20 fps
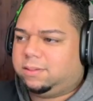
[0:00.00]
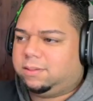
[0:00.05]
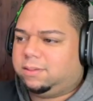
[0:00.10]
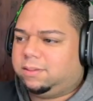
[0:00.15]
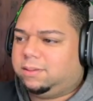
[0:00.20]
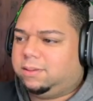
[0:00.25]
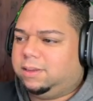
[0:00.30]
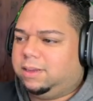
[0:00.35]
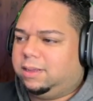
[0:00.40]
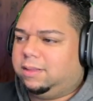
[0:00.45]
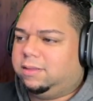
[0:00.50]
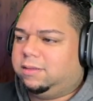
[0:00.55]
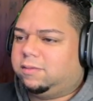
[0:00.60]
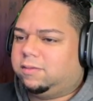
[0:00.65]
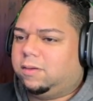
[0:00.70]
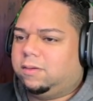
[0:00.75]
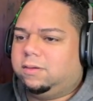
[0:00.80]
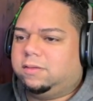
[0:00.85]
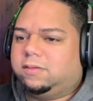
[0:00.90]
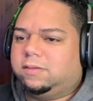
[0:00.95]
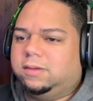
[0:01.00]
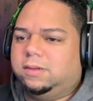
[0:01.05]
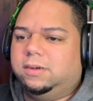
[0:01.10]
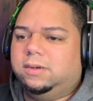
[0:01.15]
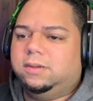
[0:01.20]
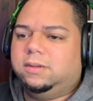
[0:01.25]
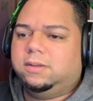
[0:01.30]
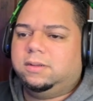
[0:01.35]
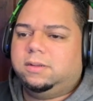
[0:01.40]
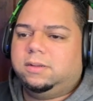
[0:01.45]
Yeah, this all looks good.
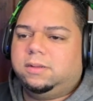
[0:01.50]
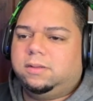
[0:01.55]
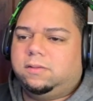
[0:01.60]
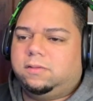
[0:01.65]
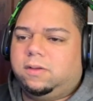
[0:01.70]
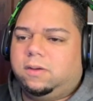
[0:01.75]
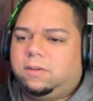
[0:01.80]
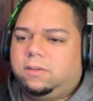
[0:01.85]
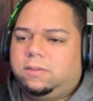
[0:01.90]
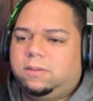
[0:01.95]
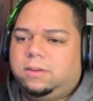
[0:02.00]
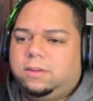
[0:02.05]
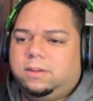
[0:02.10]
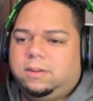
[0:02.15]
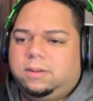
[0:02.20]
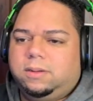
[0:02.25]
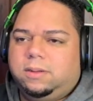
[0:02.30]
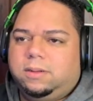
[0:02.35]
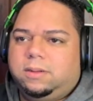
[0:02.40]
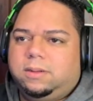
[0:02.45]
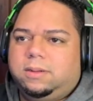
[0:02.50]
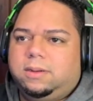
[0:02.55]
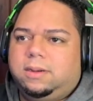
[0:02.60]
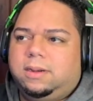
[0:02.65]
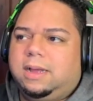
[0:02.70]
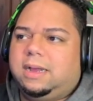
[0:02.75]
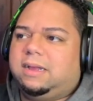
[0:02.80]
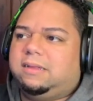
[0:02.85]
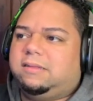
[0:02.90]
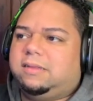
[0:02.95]
So
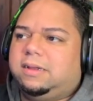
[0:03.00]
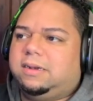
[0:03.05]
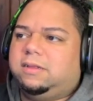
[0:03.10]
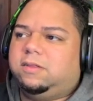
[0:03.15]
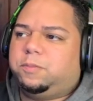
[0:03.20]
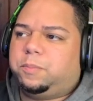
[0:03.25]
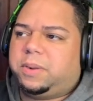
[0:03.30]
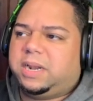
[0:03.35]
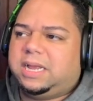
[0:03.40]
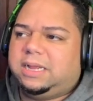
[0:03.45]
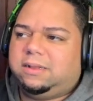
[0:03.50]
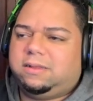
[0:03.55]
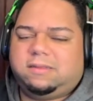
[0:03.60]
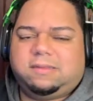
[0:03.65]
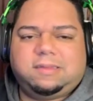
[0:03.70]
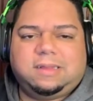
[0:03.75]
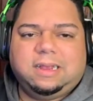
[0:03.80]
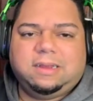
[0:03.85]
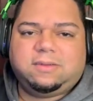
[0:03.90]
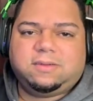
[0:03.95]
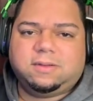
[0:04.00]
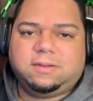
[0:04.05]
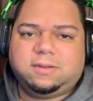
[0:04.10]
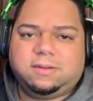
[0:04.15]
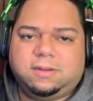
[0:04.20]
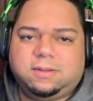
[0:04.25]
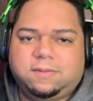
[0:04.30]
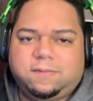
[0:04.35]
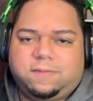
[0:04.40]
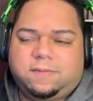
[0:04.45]
like I said, it's PlayStation
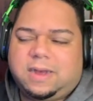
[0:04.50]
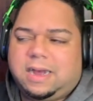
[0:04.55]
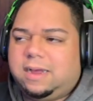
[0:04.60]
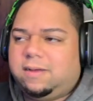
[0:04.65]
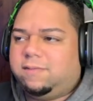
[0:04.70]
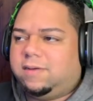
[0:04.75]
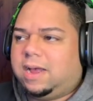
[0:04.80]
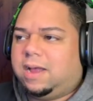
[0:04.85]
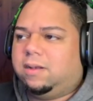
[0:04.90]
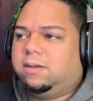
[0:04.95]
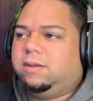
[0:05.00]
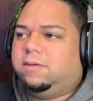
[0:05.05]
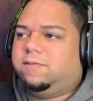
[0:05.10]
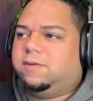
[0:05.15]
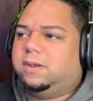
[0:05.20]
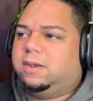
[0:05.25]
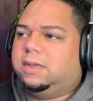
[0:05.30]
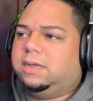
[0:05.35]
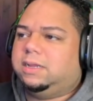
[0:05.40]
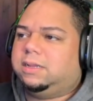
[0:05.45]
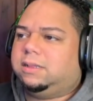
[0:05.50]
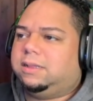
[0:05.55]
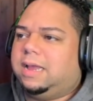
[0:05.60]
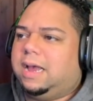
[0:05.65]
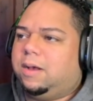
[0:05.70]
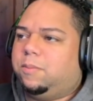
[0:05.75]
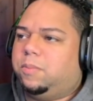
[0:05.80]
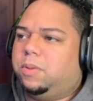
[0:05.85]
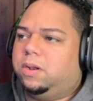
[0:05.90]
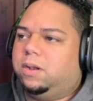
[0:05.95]
5. I'll leave a link
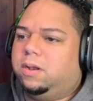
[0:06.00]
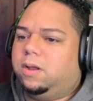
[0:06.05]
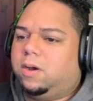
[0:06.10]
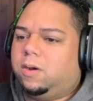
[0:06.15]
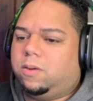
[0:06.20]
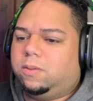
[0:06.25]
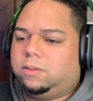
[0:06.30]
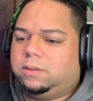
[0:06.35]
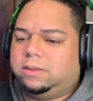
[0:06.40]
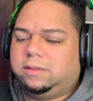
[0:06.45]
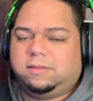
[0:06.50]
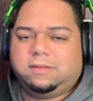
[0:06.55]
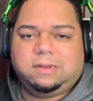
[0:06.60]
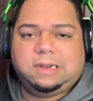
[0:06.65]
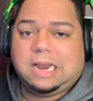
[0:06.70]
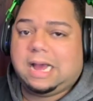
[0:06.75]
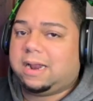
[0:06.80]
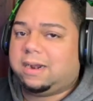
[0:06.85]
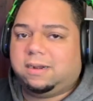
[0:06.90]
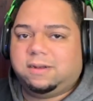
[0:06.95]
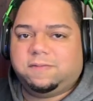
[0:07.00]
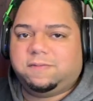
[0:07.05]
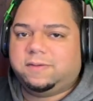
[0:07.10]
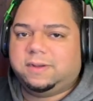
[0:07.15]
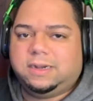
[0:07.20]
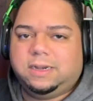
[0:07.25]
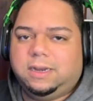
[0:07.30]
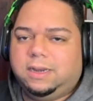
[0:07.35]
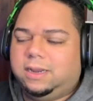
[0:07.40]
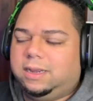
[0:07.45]
down below. It's not an
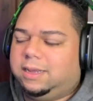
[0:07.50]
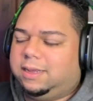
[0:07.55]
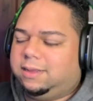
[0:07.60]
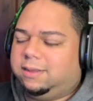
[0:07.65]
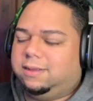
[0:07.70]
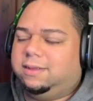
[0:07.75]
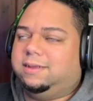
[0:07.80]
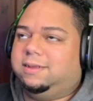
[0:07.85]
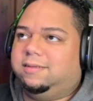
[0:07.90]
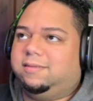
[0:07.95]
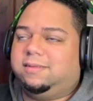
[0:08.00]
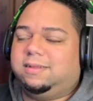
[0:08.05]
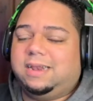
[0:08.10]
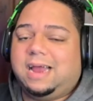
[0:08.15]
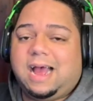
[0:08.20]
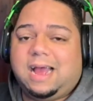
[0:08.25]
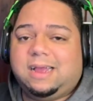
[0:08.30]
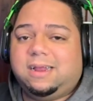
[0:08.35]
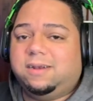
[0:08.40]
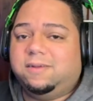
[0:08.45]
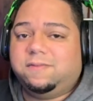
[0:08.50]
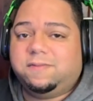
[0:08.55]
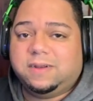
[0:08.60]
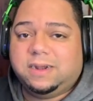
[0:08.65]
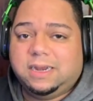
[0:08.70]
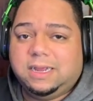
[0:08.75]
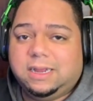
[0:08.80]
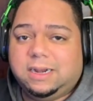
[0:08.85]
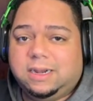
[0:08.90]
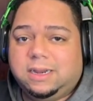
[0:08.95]
affiliate
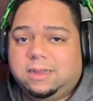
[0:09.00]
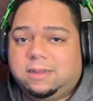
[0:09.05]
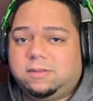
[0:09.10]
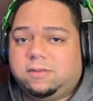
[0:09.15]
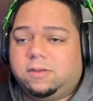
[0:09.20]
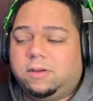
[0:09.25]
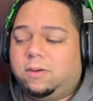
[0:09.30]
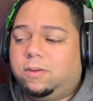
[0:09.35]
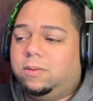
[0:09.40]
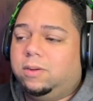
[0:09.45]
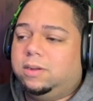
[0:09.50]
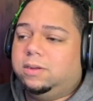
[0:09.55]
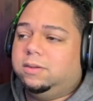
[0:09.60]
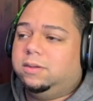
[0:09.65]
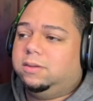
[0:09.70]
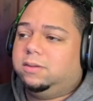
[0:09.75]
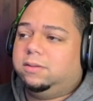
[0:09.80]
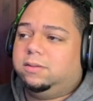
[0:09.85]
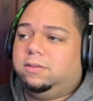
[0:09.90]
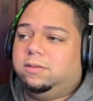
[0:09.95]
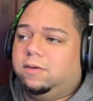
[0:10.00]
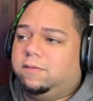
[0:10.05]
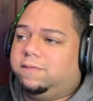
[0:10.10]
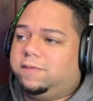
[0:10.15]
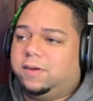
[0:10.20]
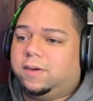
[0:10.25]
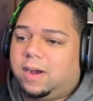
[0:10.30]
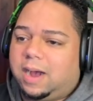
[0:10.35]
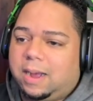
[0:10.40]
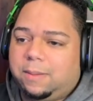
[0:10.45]
link, so don't
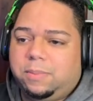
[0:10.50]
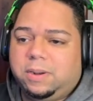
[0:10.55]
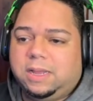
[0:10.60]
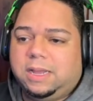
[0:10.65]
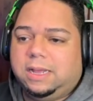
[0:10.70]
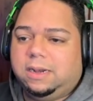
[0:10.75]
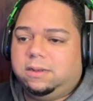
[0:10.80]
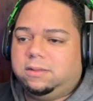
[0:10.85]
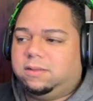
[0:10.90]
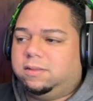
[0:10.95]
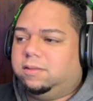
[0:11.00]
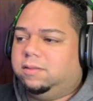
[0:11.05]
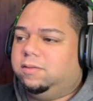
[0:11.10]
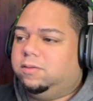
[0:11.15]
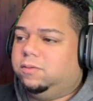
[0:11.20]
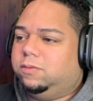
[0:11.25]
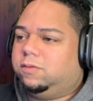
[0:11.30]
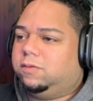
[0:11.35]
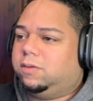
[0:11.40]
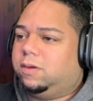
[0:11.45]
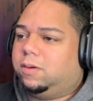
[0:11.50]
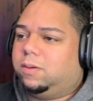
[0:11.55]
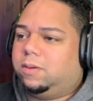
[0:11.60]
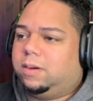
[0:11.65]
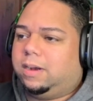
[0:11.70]
feel obligated to do so.